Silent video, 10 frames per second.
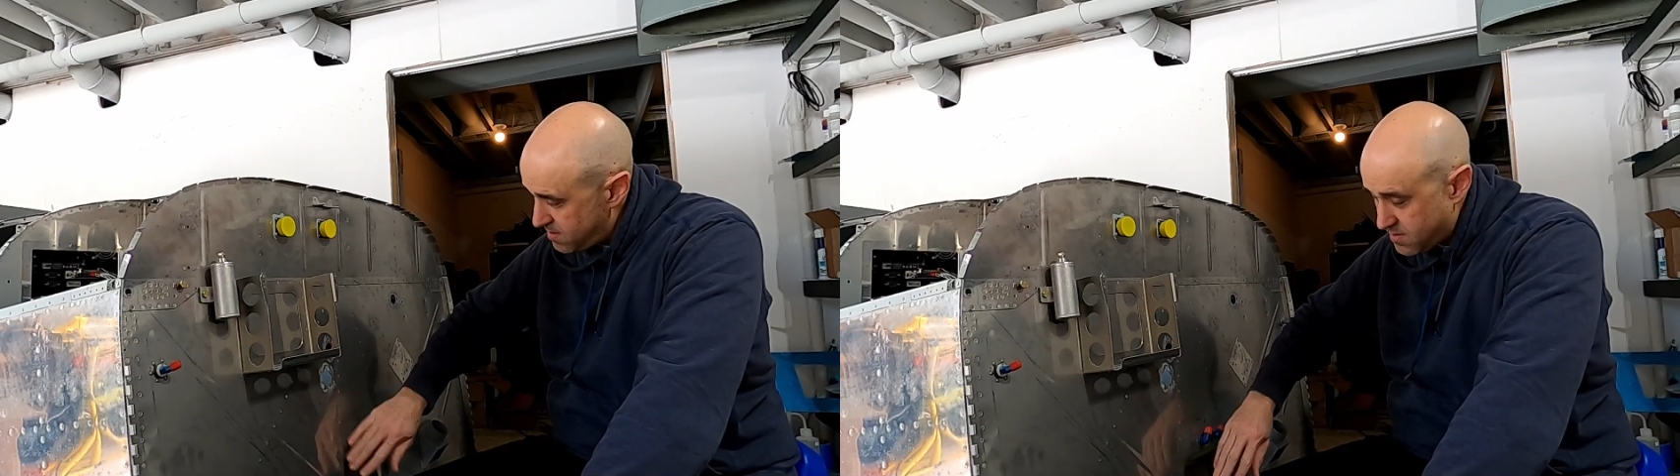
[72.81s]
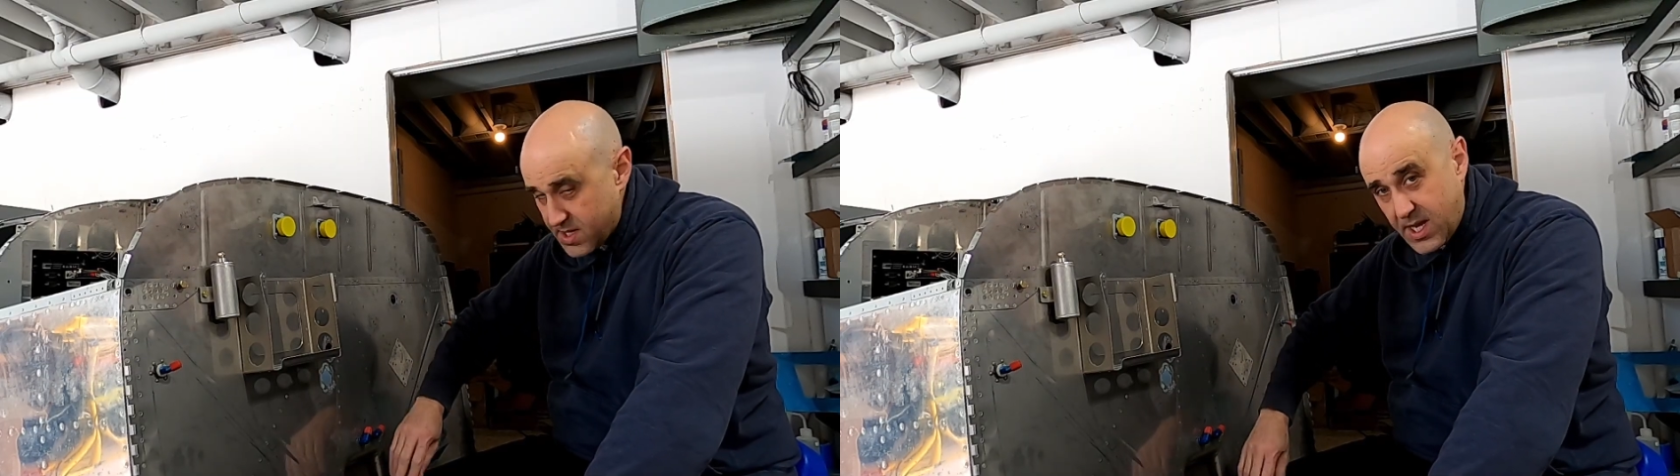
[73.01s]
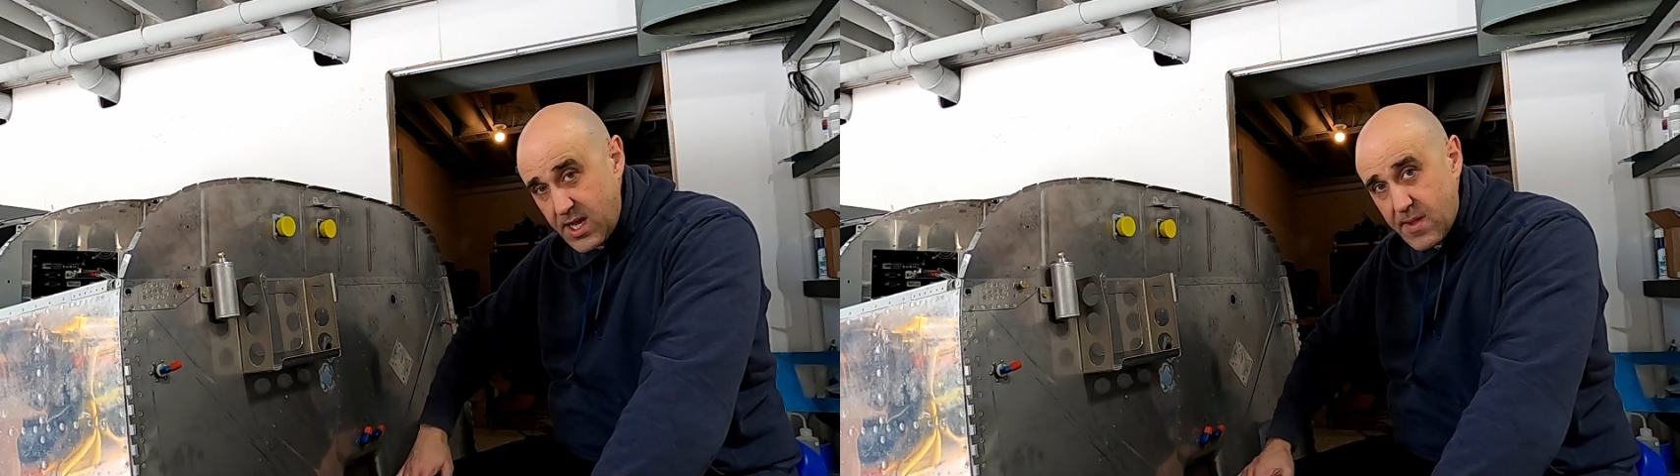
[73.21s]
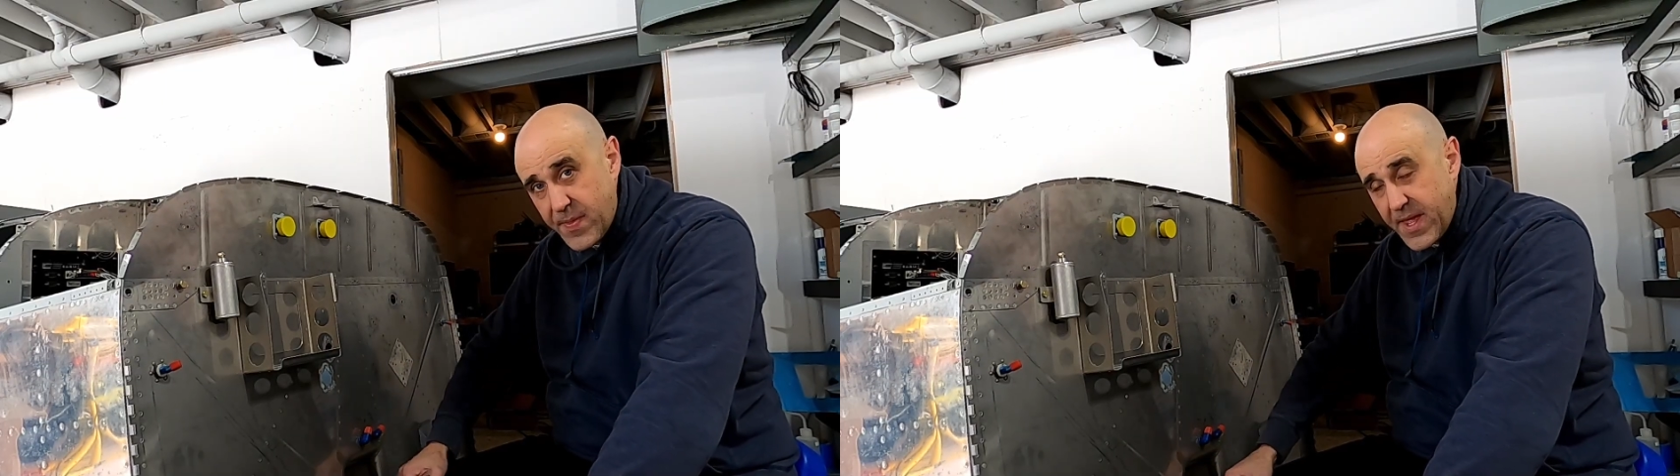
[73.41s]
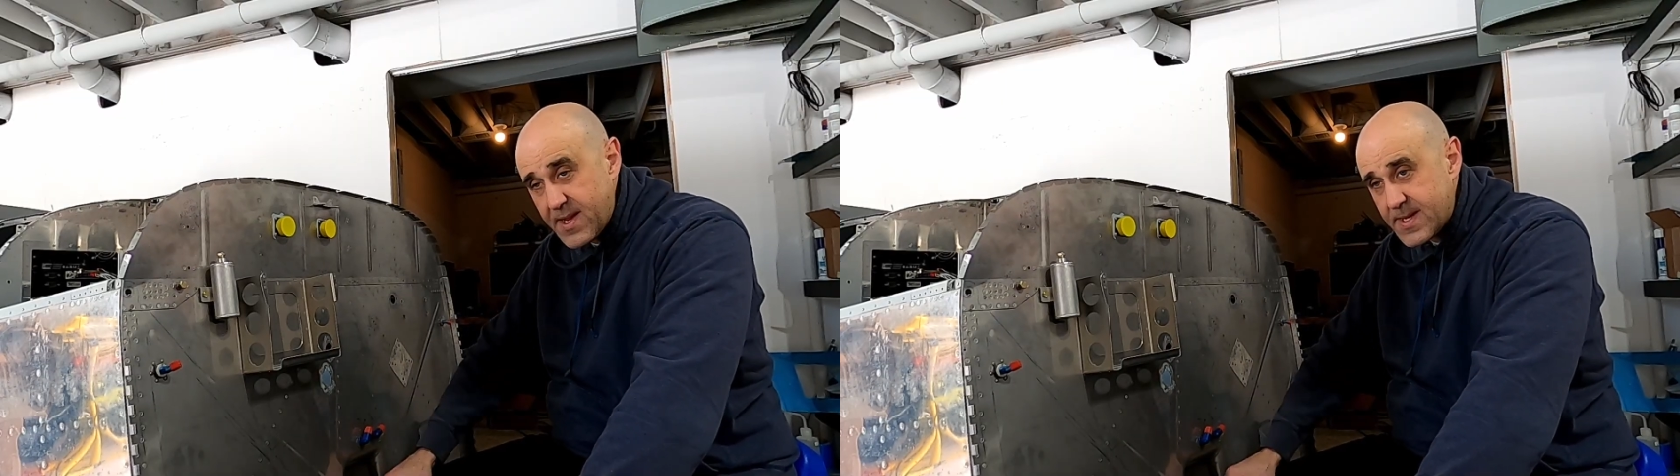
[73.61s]
There's a
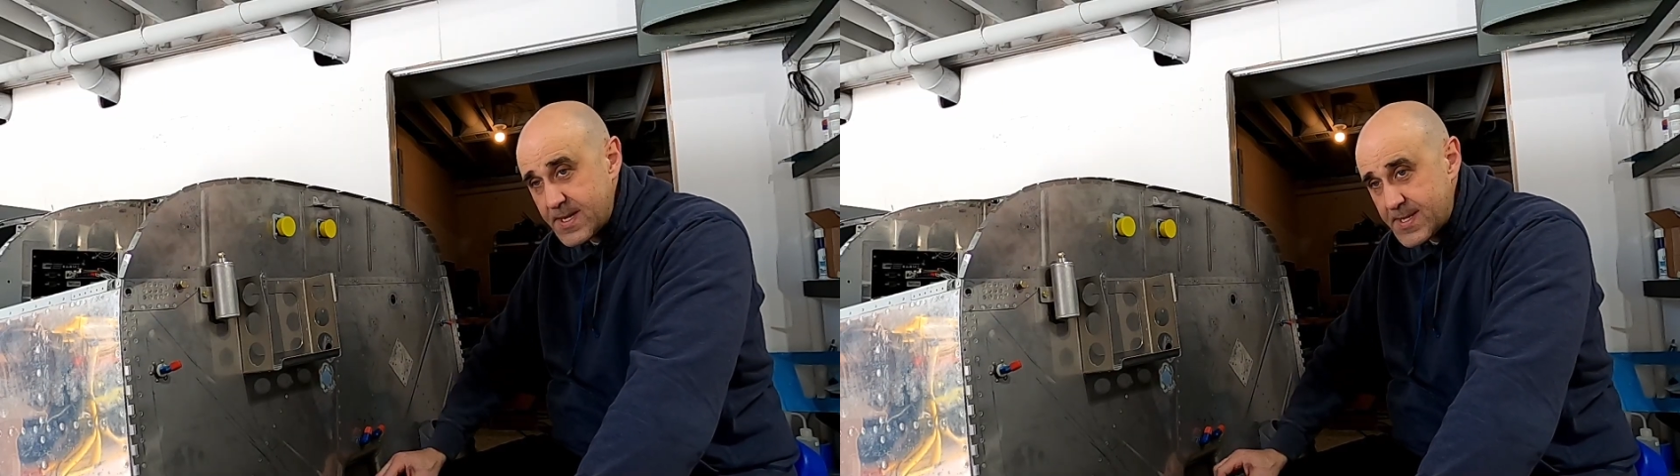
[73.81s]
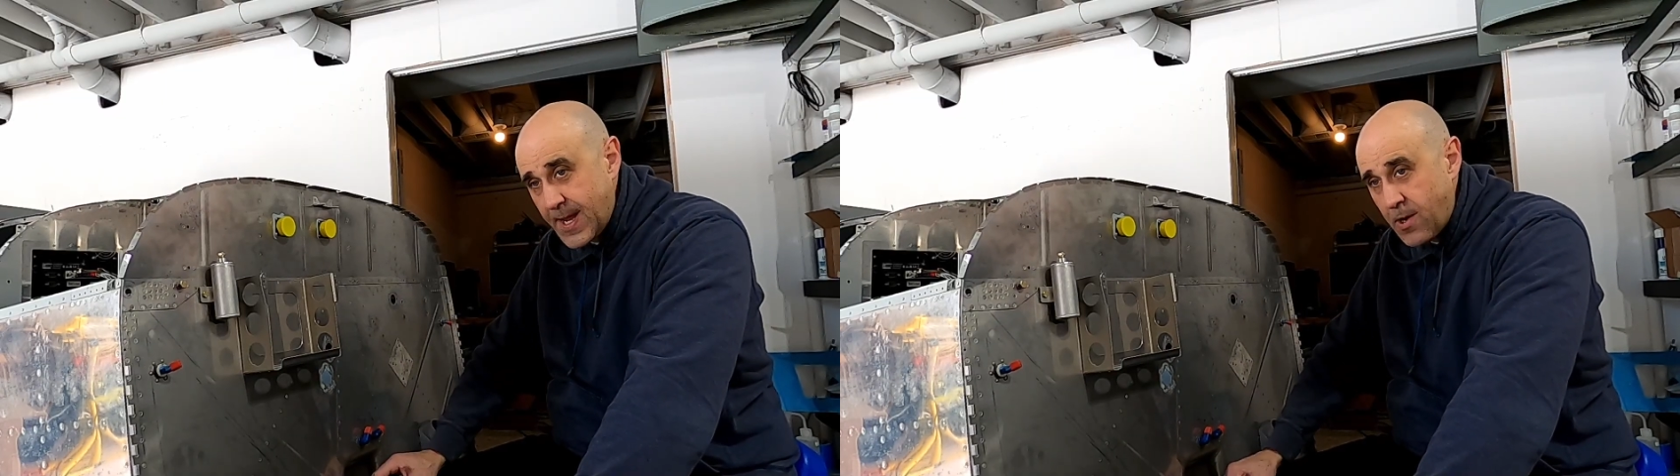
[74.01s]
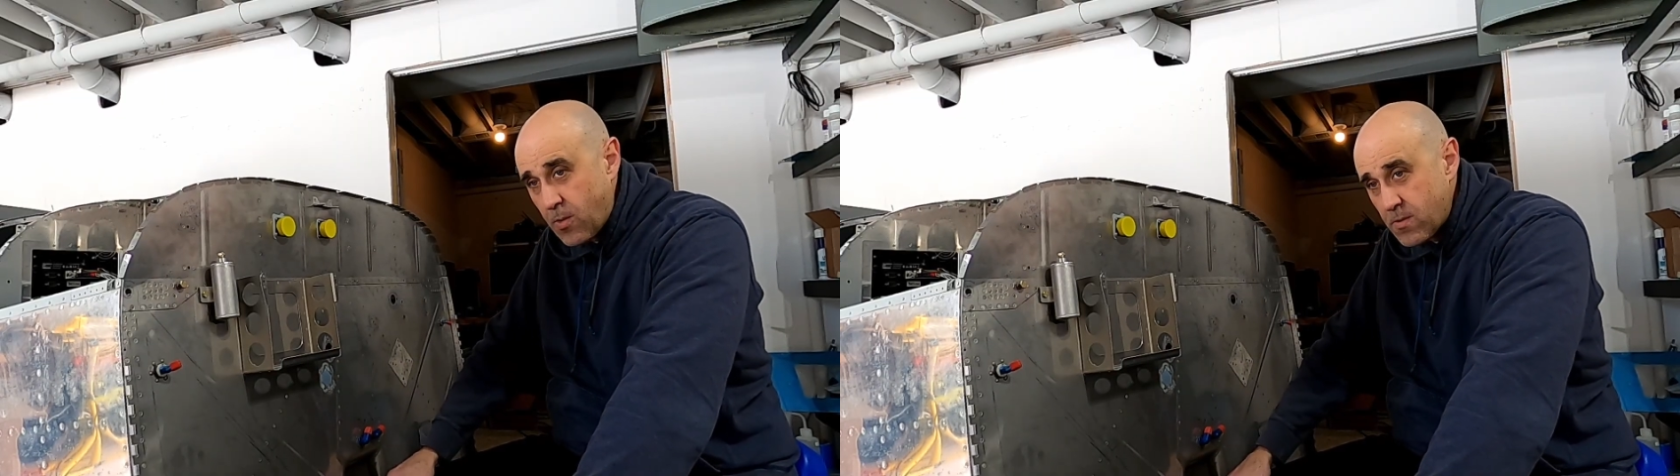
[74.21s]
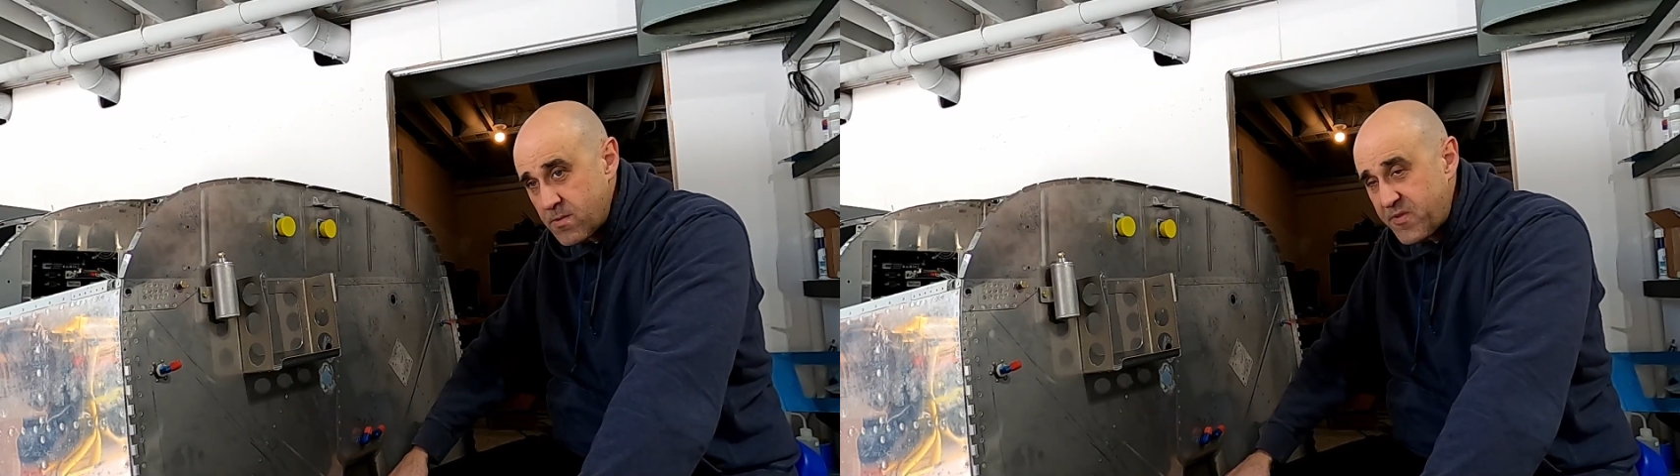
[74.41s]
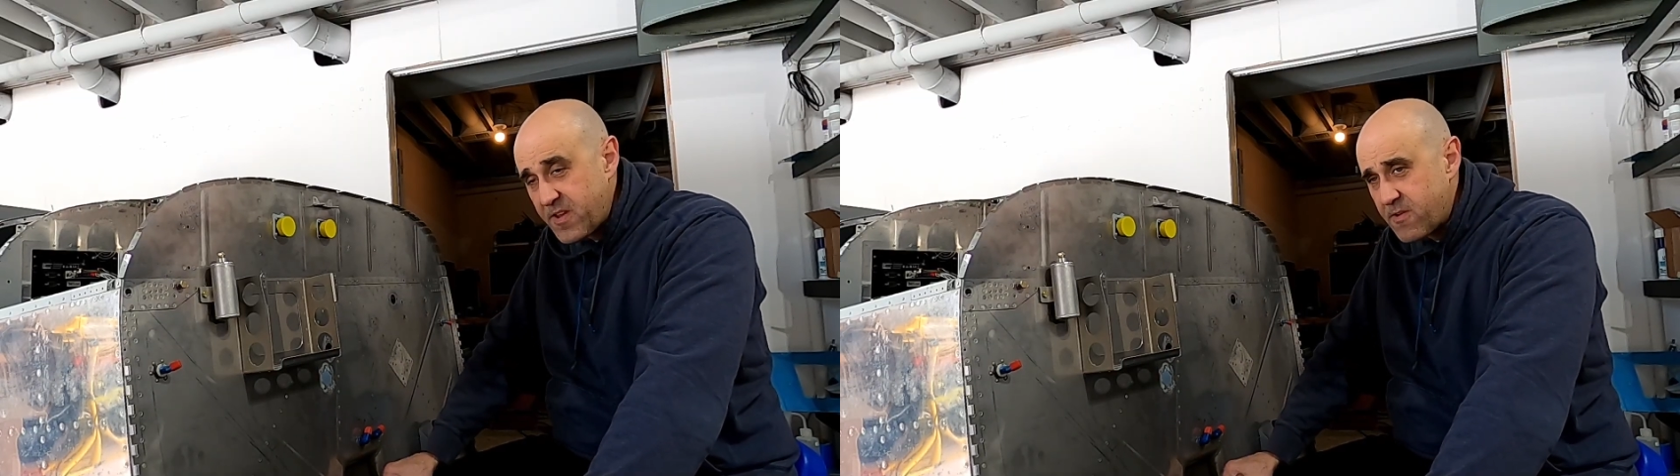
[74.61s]
kit that Dan
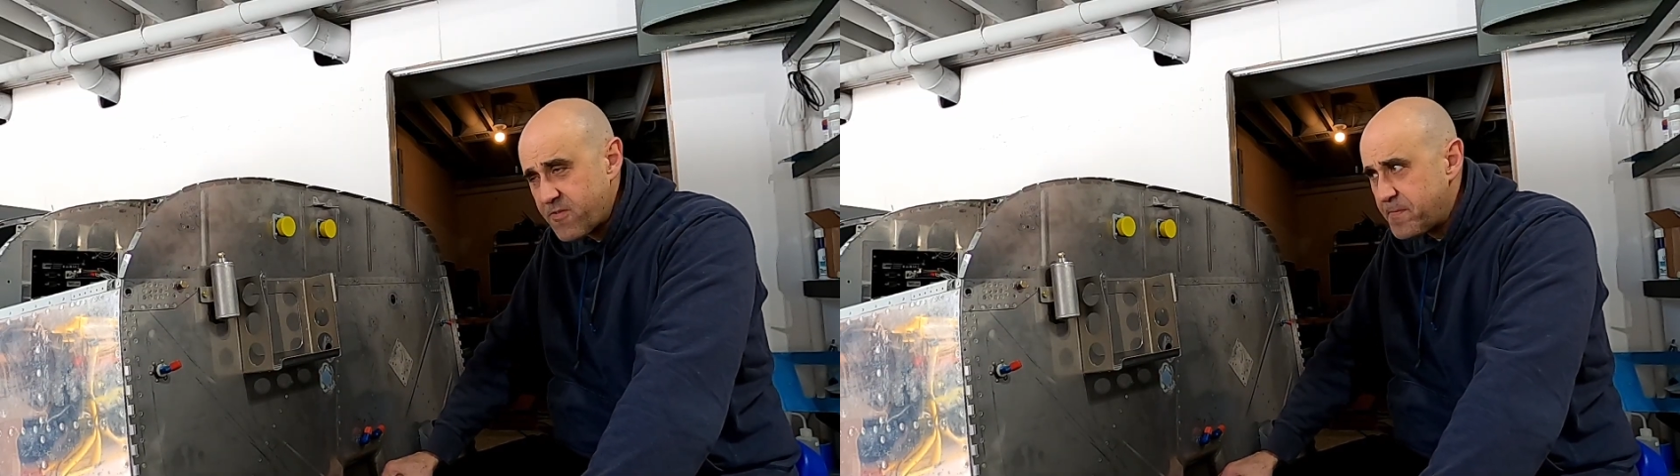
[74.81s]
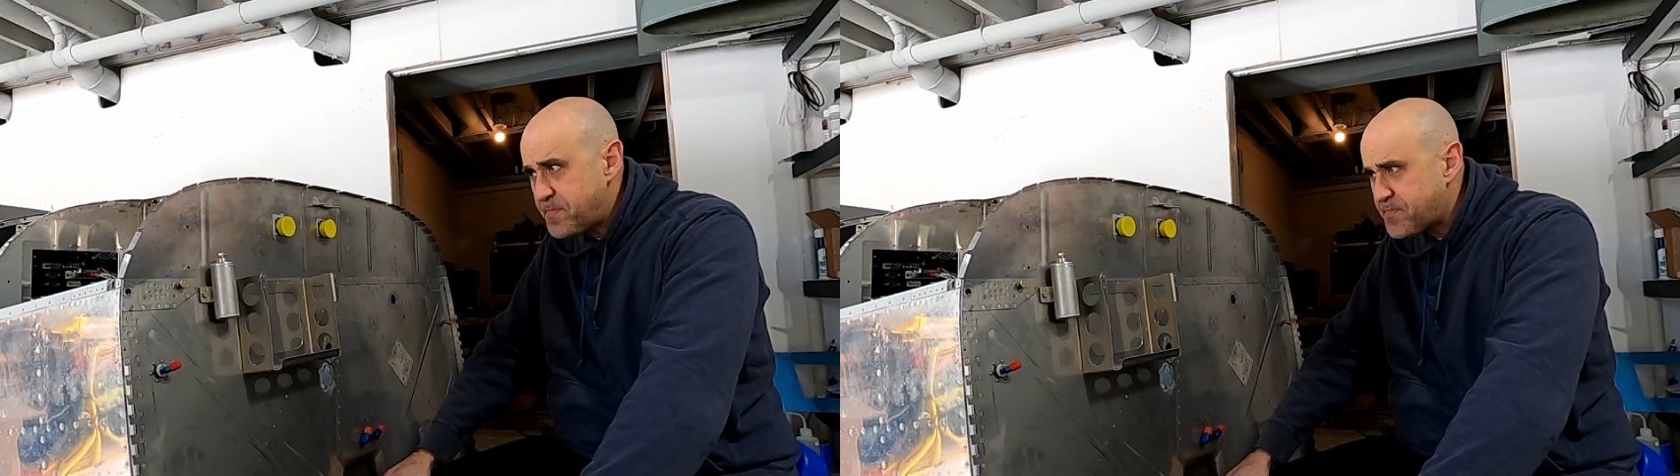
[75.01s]
Horton sells,